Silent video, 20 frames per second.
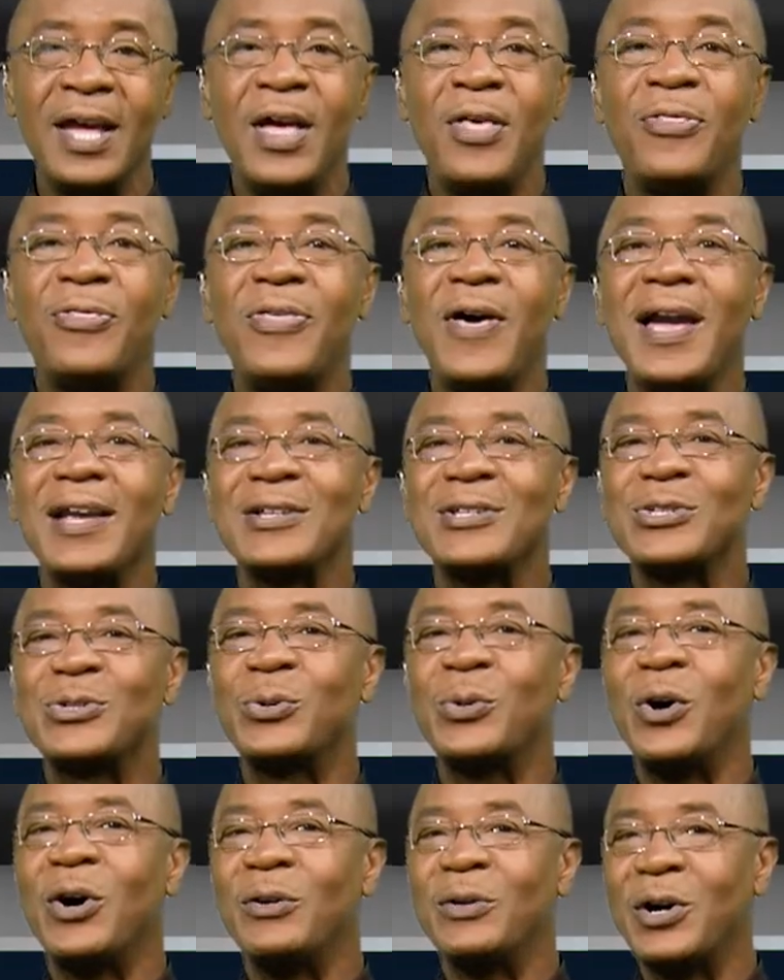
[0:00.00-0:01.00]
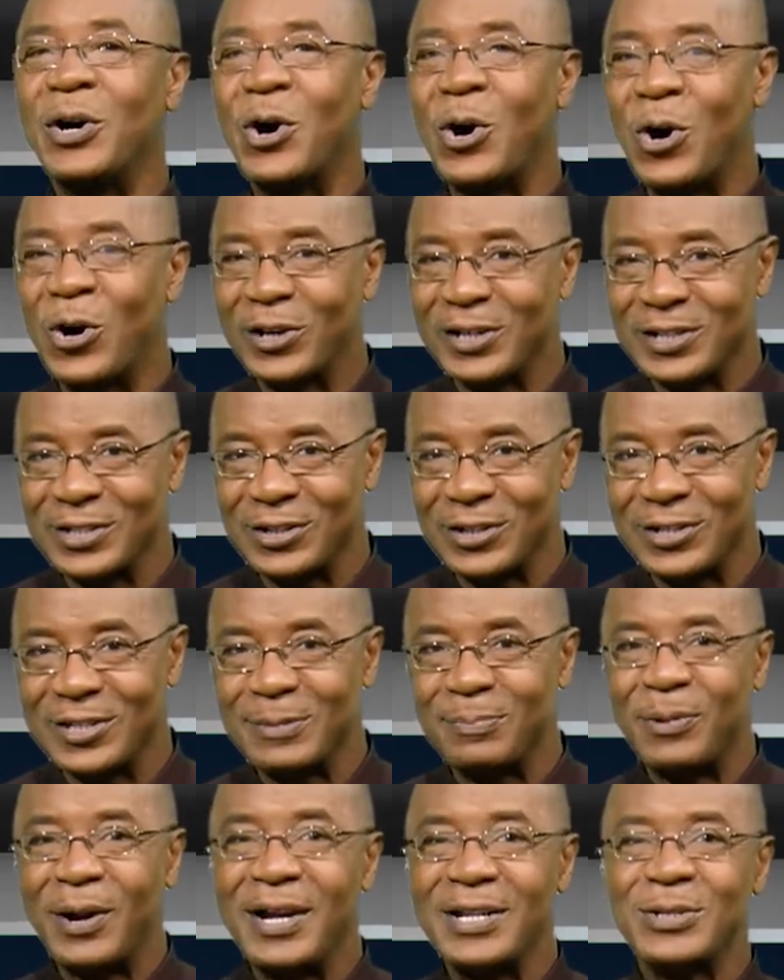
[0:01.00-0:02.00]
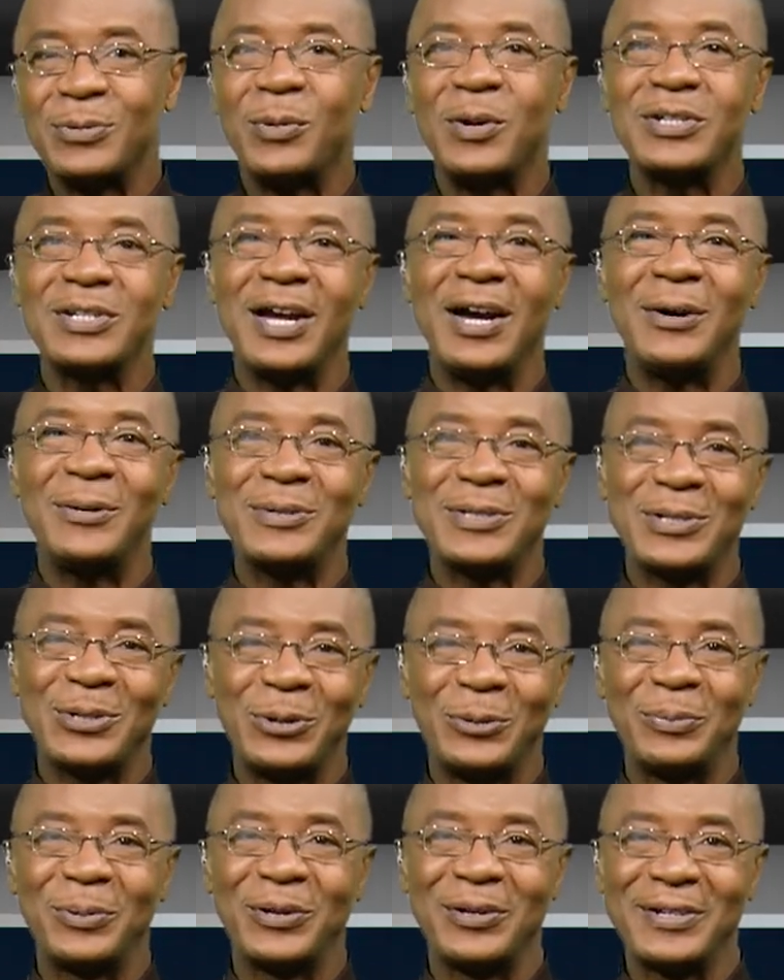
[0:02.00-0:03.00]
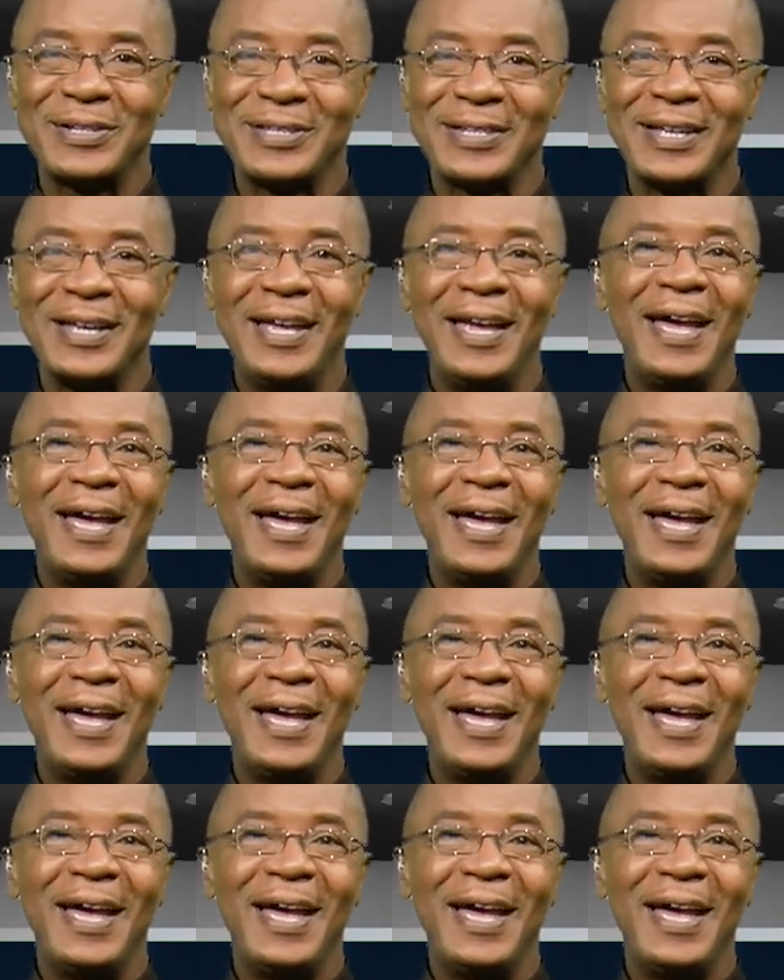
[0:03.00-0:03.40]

Thanks to our auditors, PricewaterhouseCoopers.